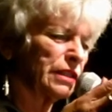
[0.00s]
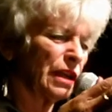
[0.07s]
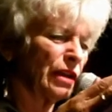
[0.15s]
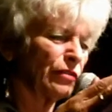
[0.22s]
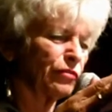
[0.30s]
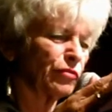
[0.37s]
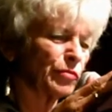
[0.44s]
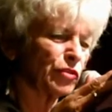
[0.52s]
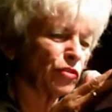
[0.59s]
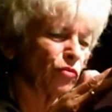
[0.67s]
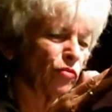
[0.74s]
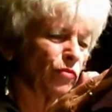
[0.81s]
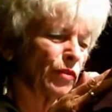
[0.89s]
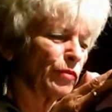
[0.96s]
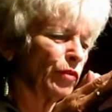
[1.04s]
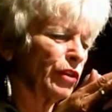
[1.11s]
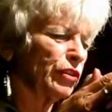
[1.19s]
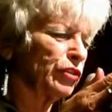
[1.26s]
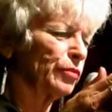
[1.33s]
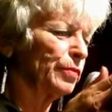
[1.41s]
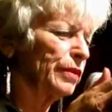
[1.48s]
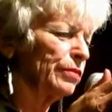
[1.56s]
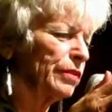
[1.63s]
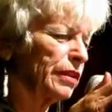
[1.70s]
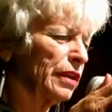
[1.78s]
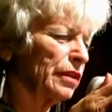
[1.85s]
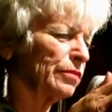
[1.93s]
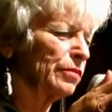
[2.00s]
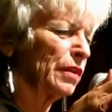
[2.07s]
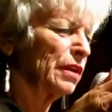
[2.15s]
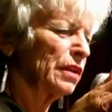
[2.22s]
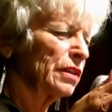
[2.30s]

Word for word: now from school. We wanted to be with them.